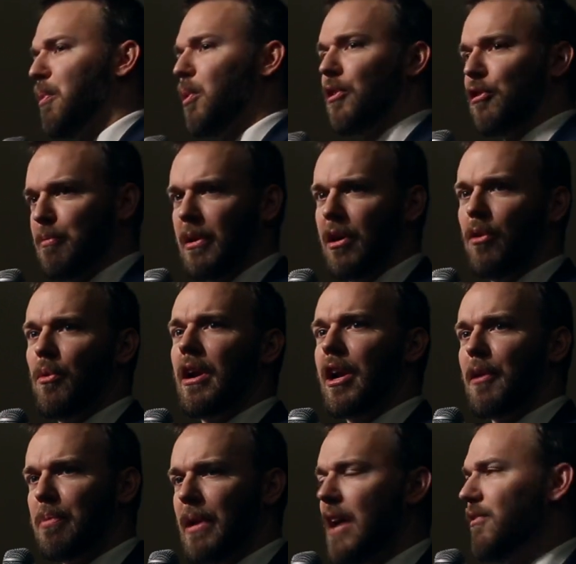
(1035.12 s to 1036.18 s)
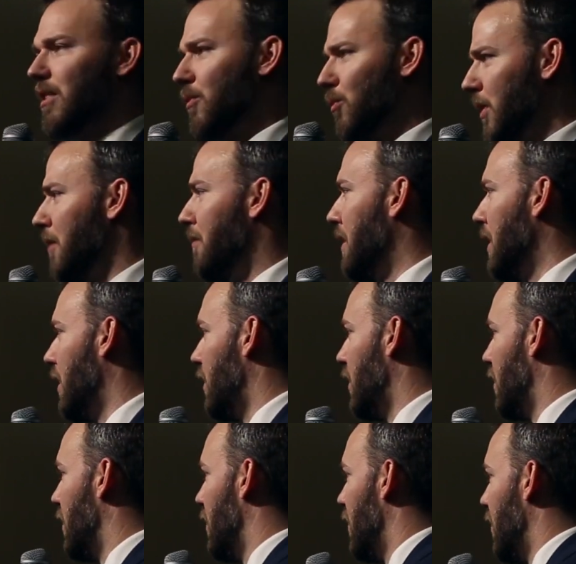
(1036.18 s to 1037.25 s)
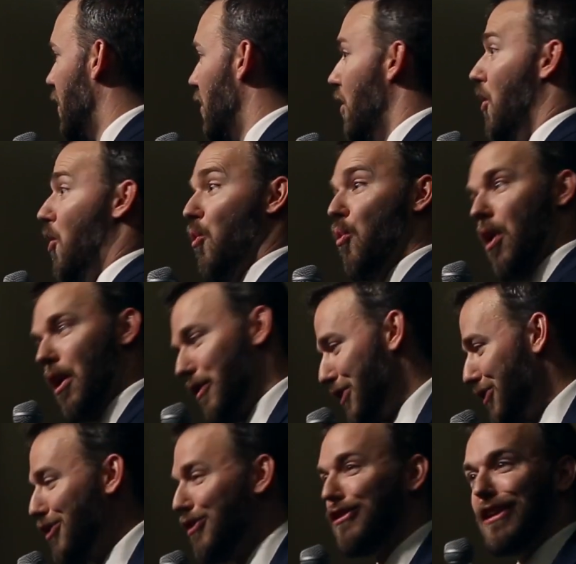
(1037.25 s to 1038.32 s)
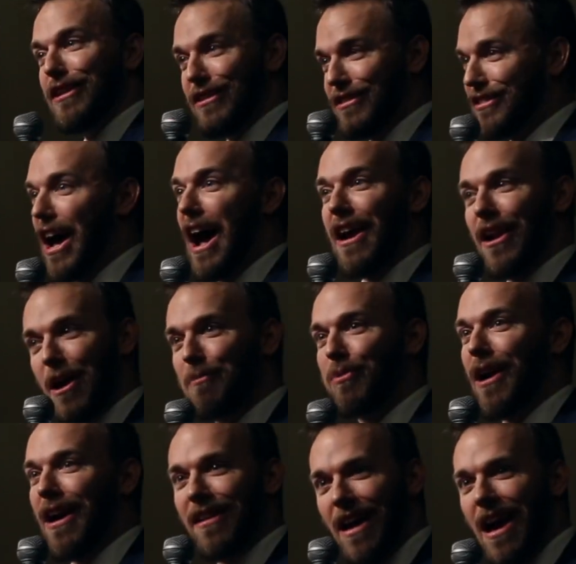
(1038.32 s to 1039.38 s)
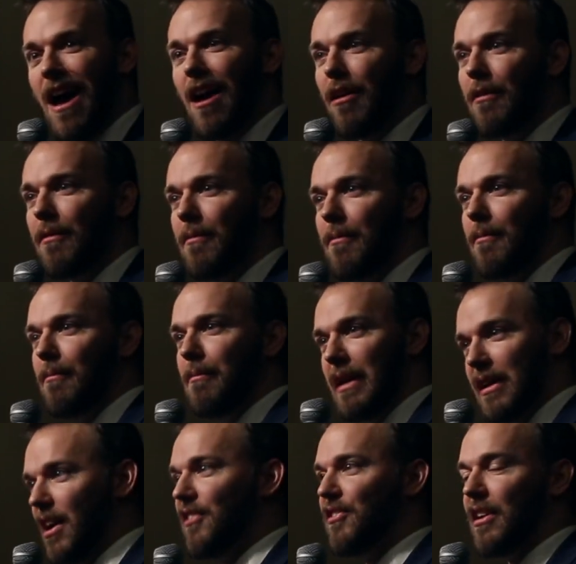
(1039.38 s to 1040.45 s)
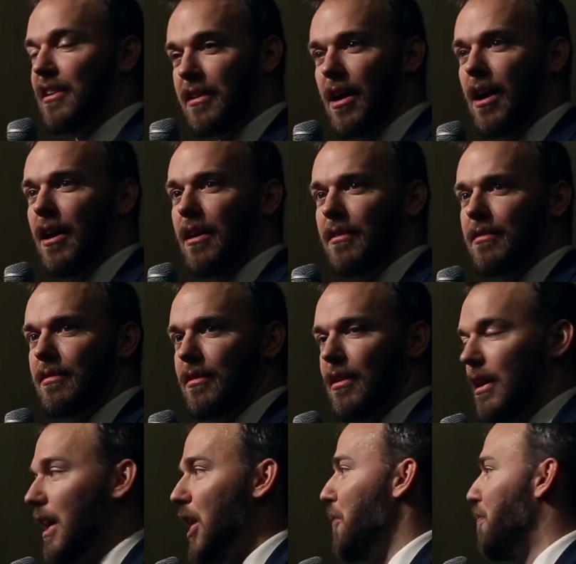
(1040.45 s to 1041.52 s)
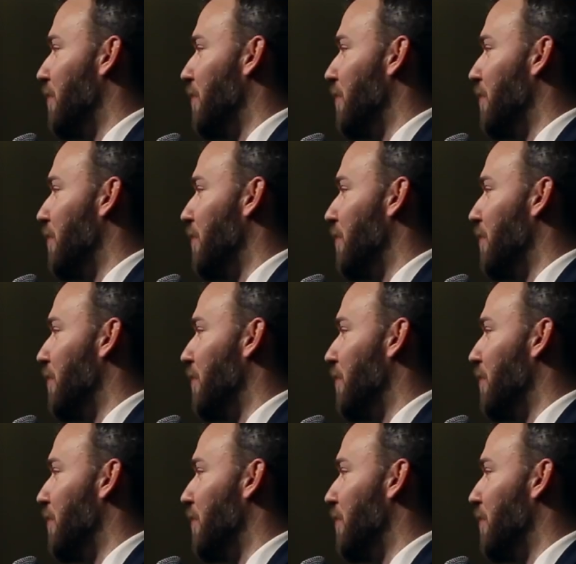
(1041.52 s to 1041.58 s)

support this bill when it applies equally to men. Well, then you need to sign up right now because it does. It